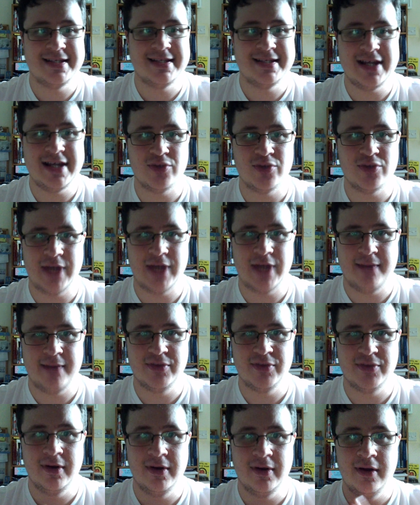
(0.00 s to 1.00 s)
games
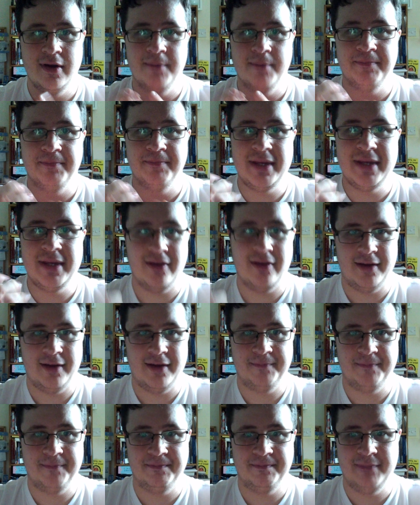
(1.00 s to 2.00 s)
been
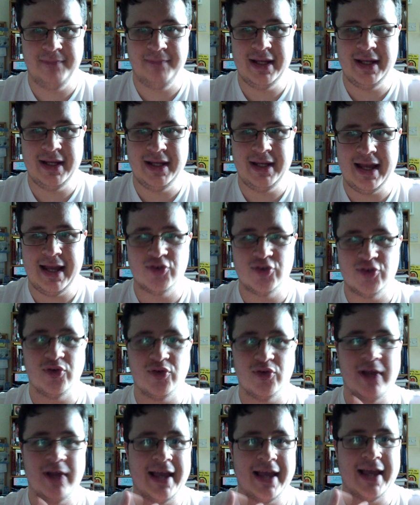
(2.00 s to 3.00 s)
allowed to
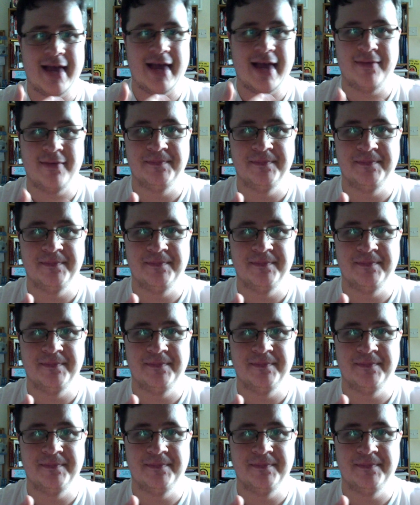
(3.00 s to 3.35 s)
sort of